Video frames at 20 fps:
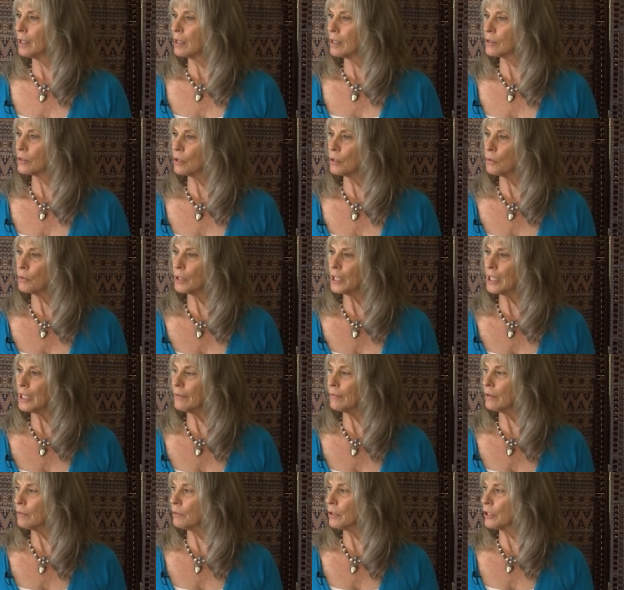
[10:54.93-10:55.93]
So
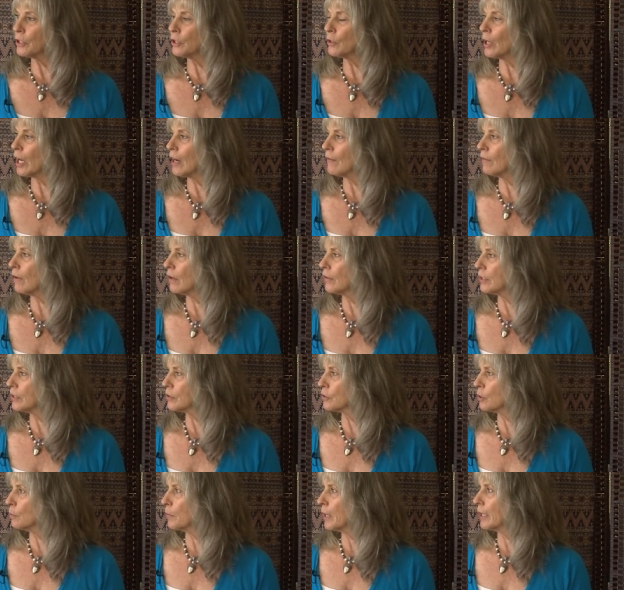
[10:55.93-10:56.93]
even when you have all these
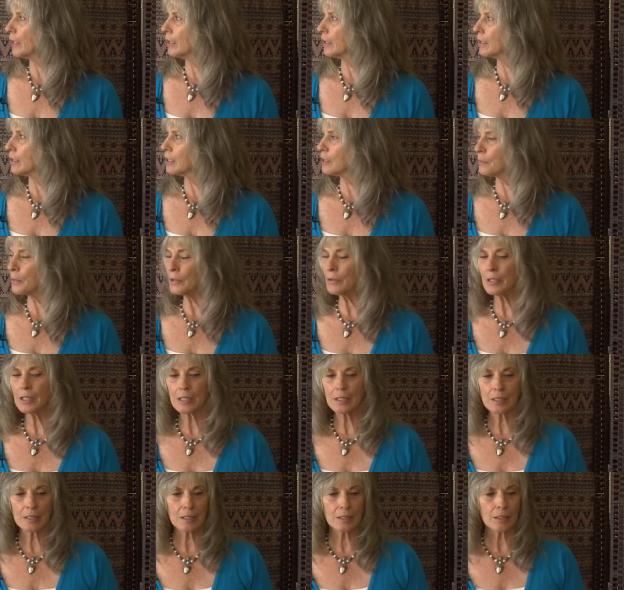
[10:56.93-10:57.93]
traumatic
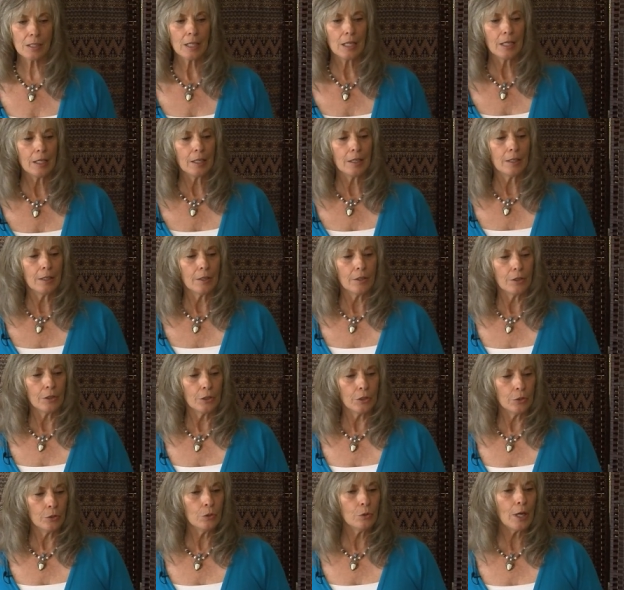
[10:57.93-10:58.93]
experiences,
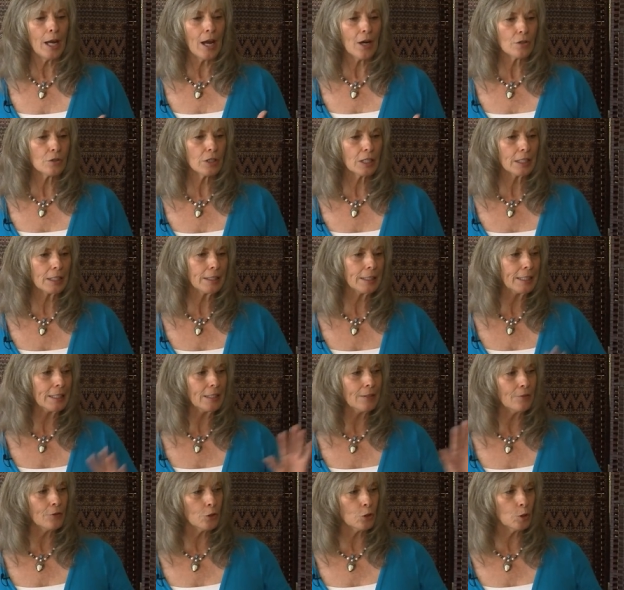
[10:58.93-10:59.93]
you actually
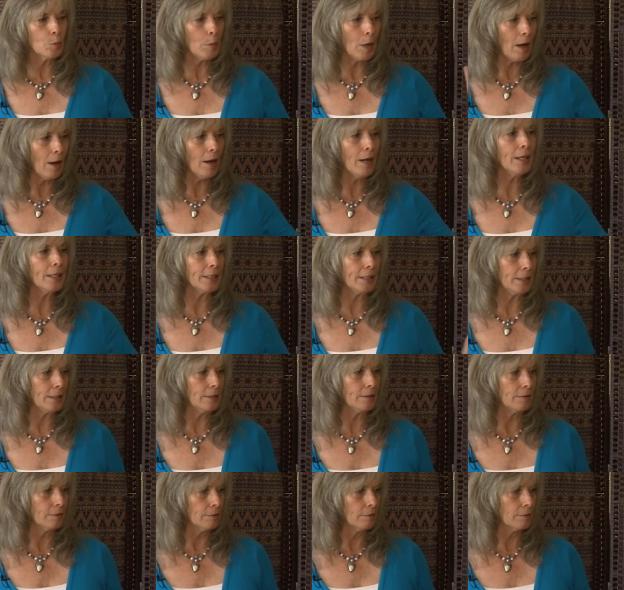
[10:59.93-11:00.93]
leave your body.
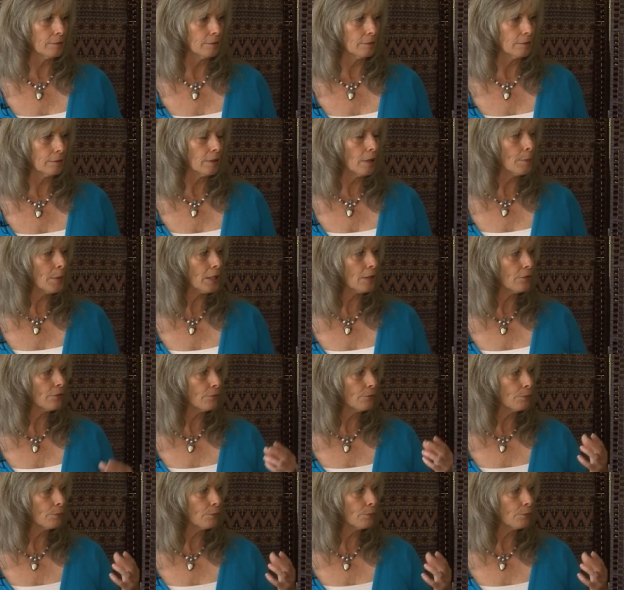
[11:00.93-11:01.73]
I mean,